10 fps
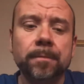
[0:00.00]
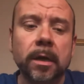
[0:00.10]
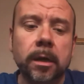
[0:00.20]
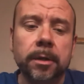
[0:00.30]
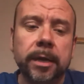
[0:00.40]

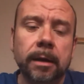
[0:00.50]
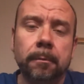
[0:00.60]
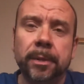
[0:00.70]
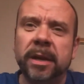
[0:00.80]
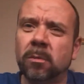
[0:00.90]
the
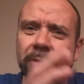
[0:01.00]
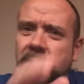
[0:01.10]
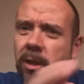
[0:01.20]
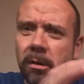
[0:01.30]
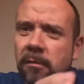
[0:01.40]
company and
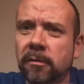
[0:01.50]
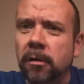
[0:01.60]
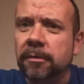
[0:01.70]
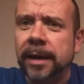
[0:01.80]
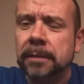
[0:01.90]
does a lot
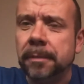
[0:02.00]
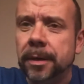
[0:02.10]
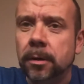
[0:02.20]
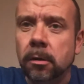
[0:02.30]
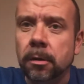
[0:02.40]
of the
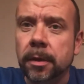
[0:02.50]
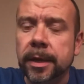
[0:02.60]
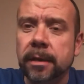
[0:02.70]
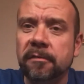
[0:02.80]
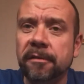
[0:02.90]
admin on
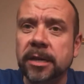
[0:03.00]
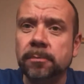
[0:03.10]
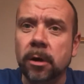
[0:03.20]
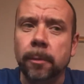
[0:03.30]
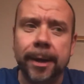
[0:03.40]
the
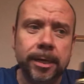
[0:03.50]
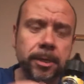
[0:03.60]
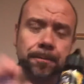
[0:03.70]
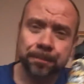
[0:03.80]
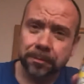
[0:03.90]
Facebook page,